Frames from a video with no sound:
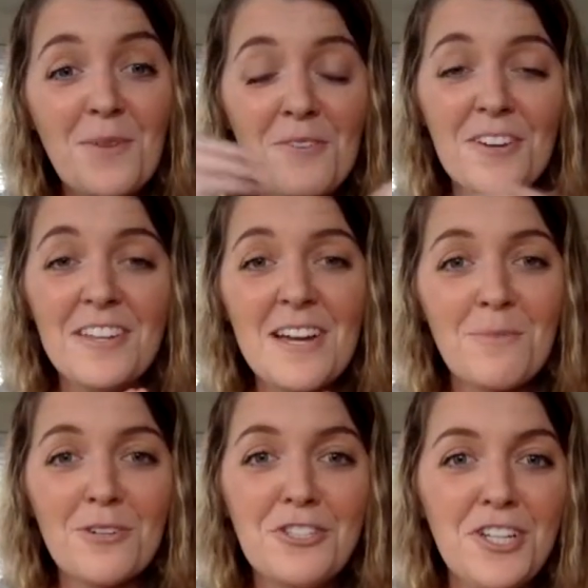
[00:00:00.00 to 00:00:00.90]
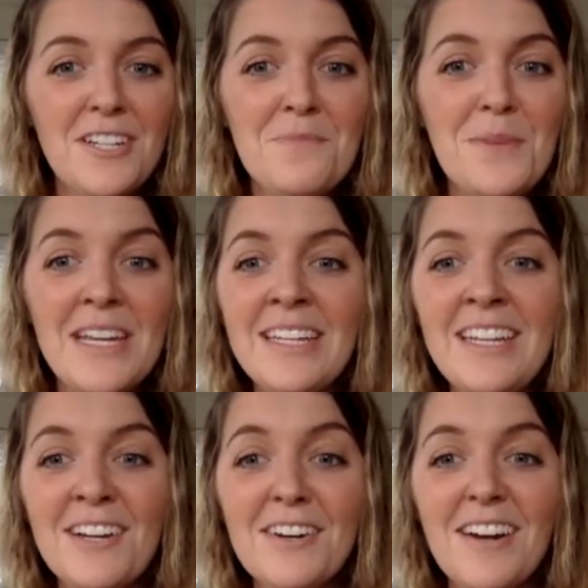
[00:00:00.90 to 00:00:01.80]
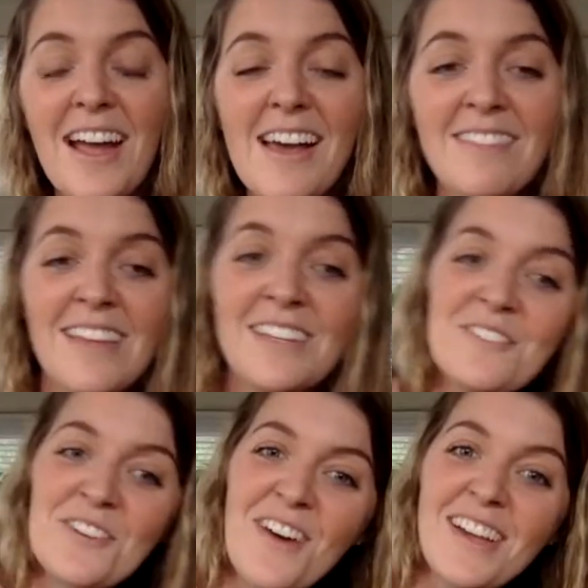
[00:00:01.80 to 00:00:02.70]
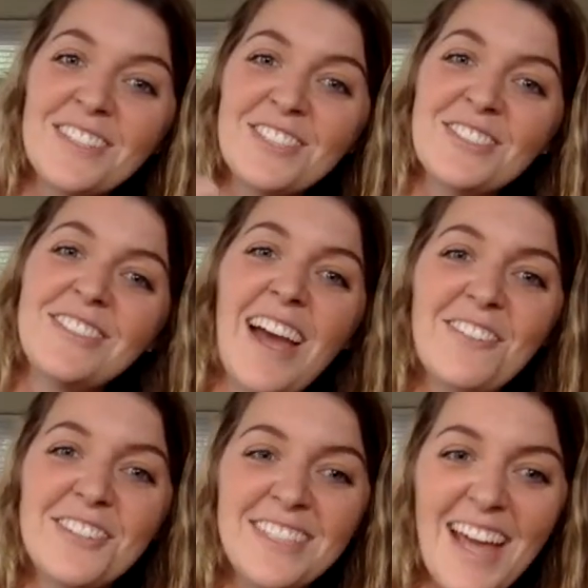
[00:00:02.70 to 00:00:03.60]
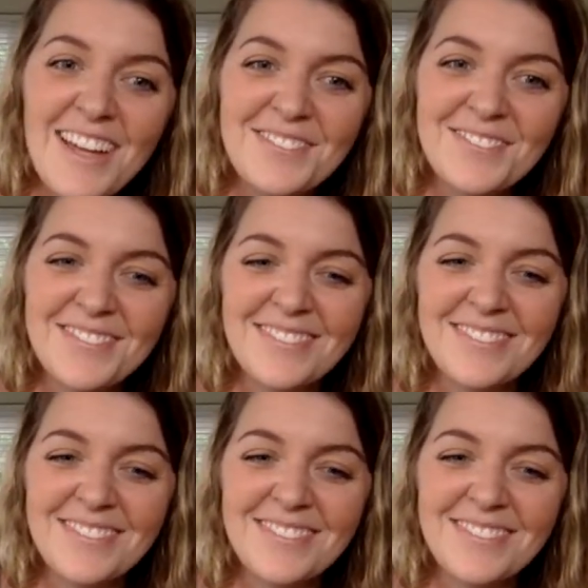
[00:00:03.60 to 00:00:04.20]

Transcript: I really appreciated being here, and thank you so much. Have a good day.